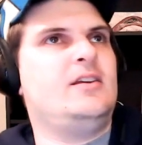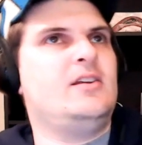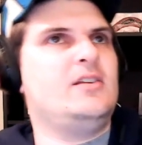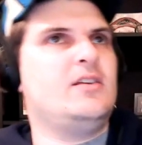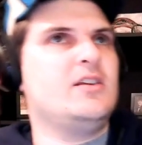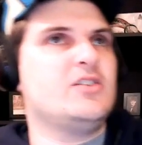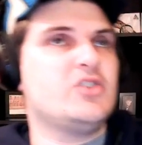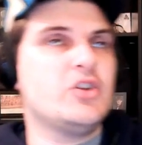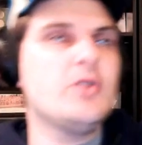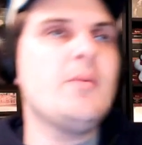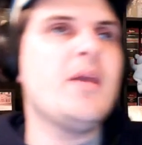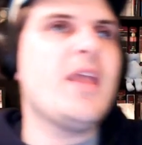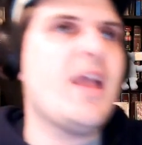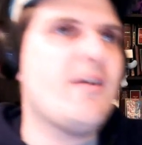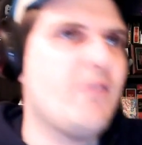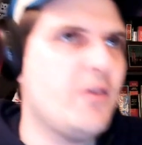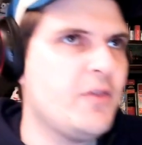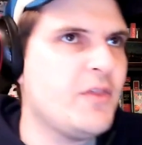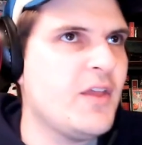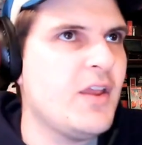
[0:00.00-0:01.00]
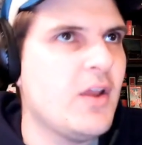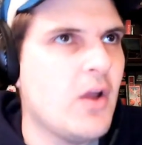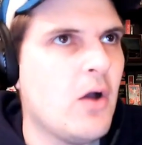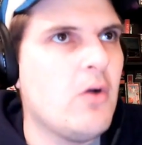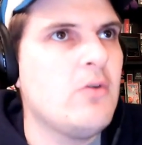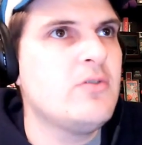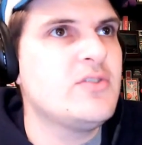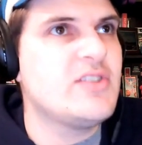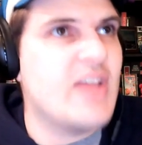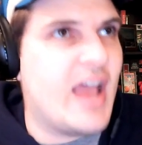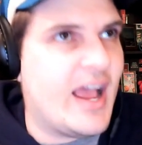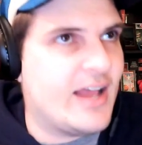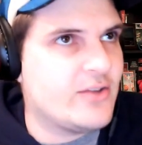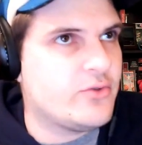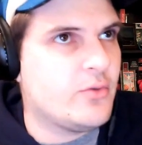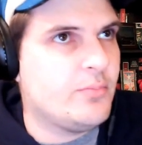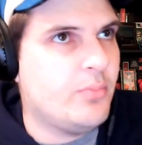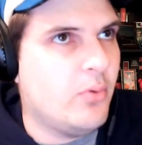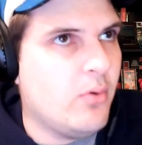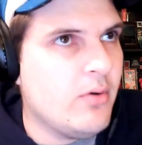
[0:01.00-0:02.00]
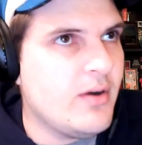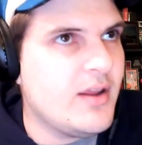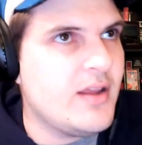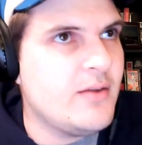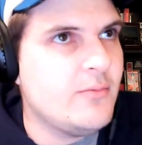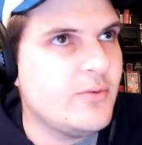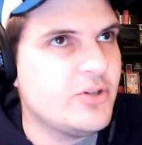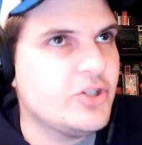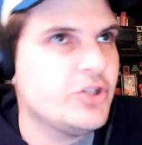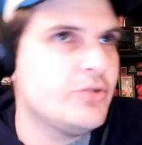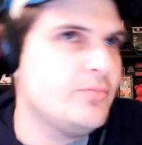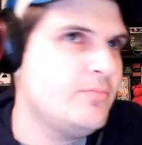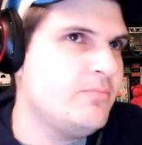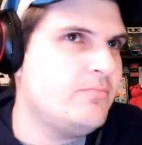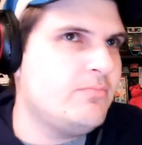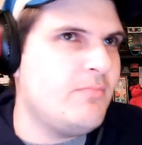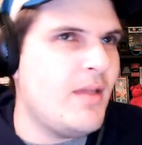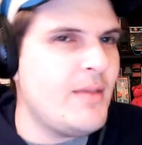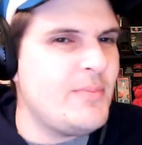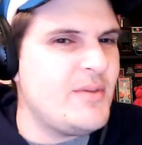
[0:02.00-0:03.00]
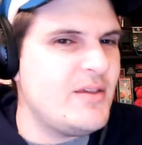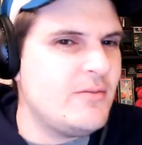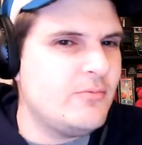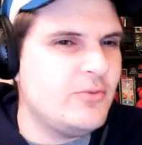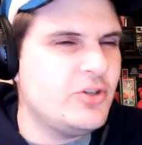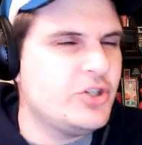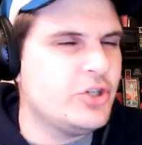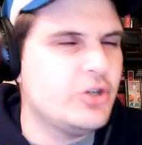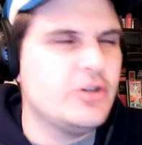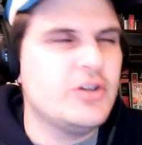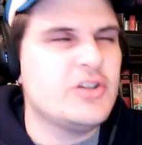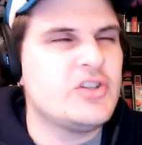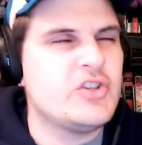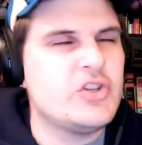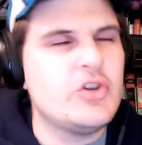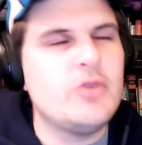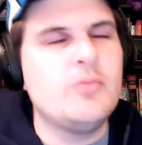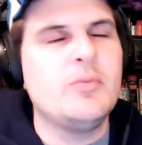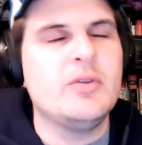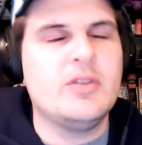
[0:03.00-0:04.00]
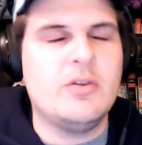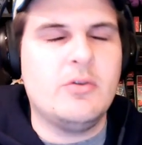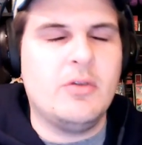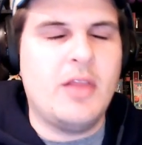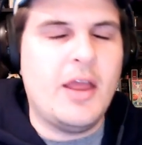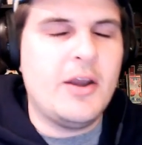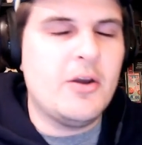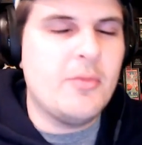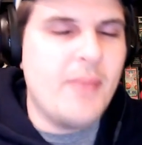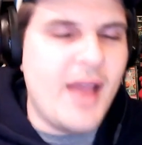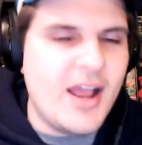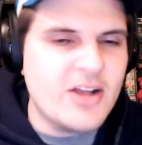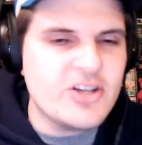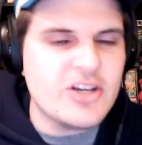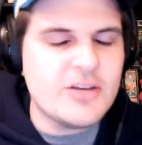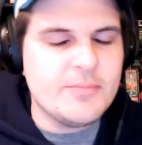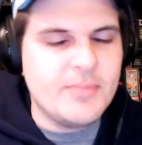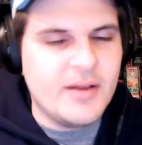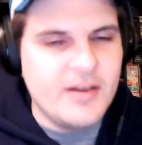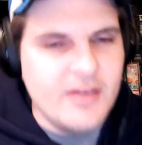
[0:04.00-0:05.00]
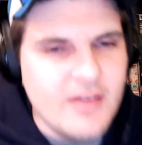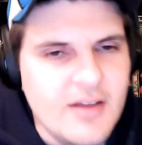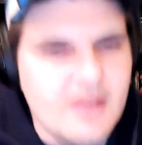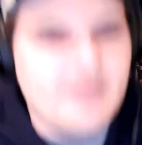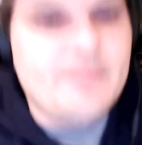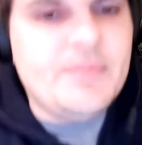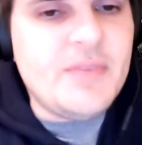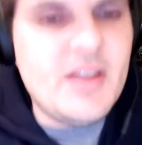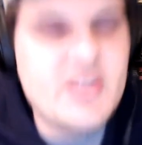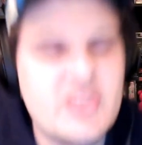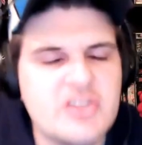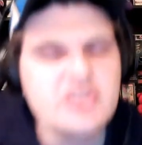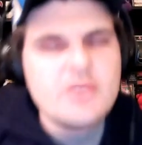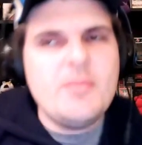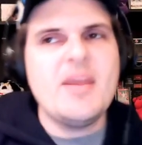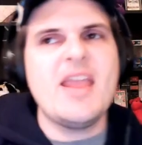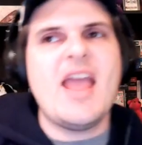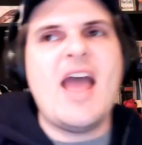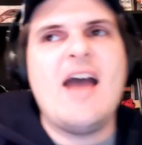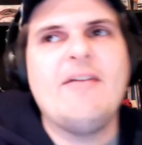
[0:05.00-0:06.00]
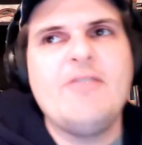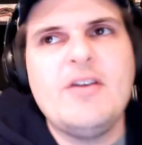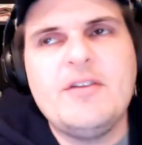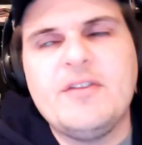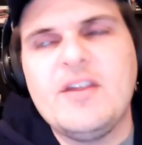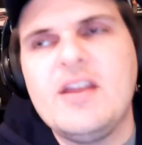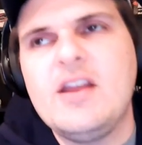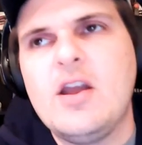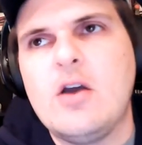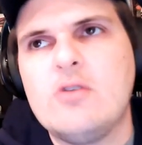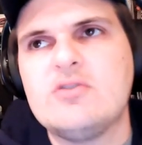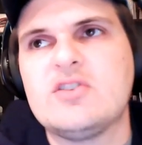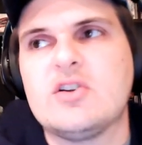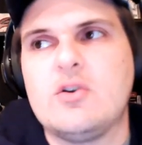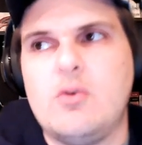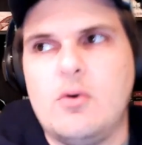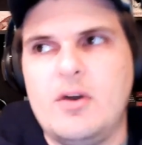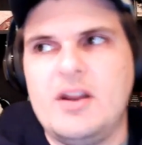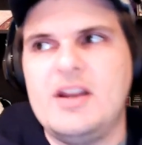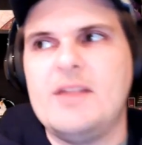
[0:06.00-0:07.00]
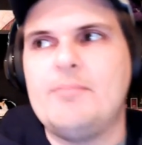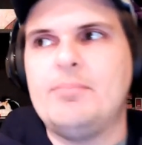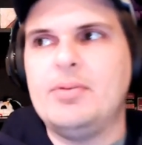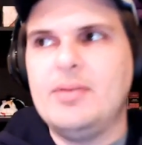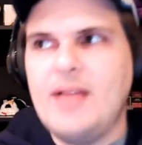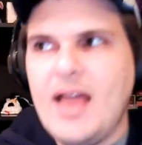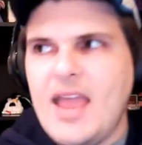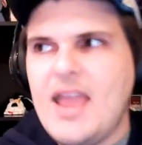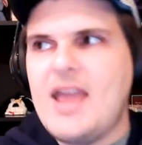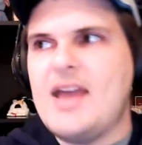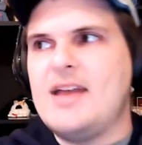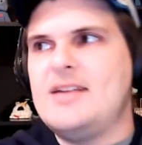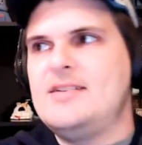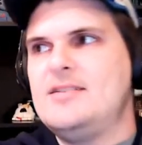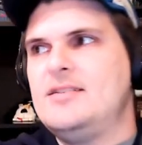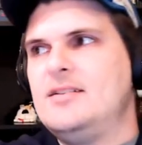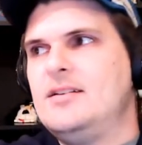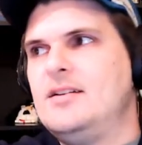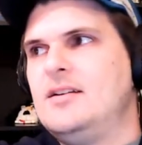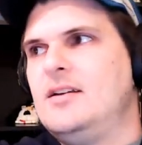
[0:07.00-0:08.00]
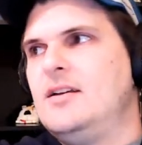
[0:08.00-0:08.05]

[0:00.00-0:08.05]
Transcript: assuming everything goes as reported, which maybe we shouldn't assume with the Orlando Magic, but assuming everything goes according to plan,